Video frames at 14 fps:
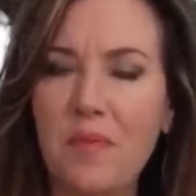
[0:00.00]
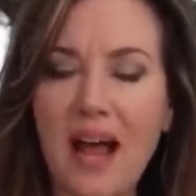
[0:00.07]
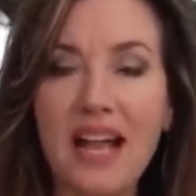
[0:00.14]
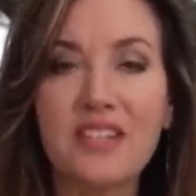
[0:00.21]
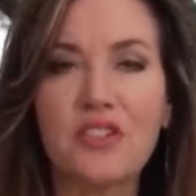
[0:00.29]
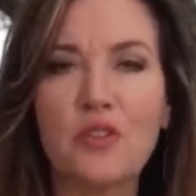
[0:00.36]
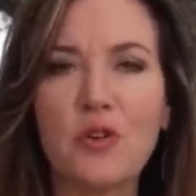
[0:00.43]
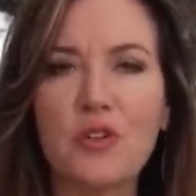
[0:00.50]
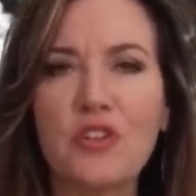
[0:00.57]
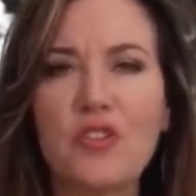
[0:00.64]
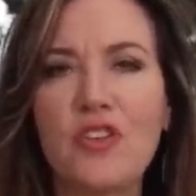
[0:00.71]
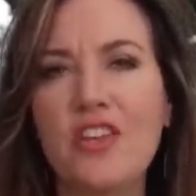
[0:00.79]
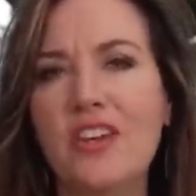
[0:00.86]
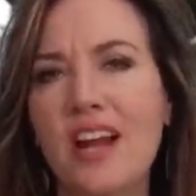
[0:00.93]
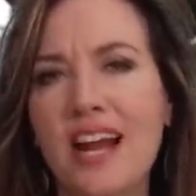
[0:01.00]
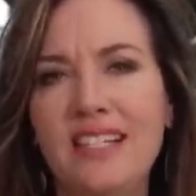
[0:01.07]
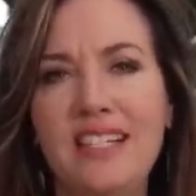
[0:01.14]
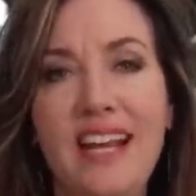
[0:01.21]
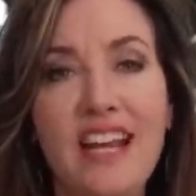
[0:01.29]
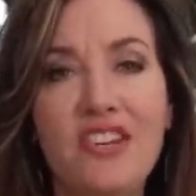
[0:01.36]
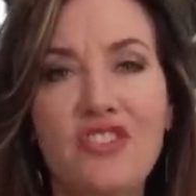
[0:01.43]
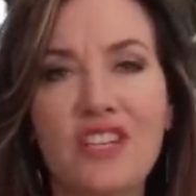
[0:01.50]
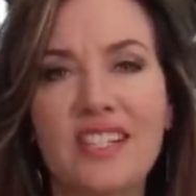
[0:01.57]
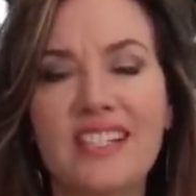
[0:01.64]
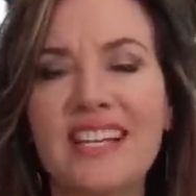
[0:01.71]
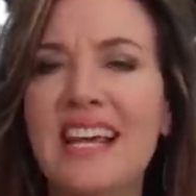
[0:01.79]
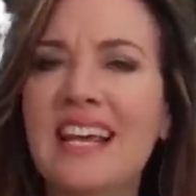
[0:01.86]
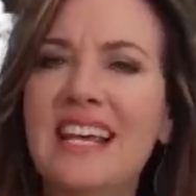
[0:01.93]
ambassador to the United
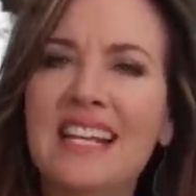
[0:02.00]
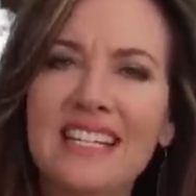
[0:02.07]
Nations,